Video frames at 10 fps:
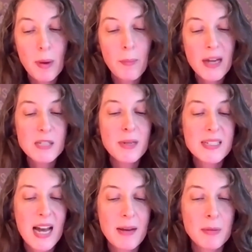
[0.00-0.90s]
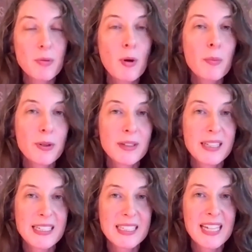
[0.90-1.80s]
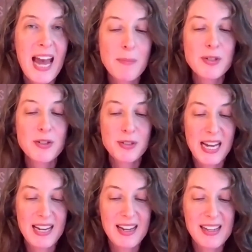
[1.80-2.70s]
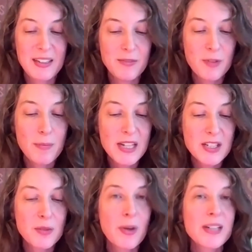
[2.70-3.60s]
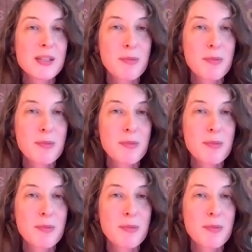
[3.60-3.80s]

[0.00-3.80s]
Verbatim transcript: but must be timed appropriately to capture data and information once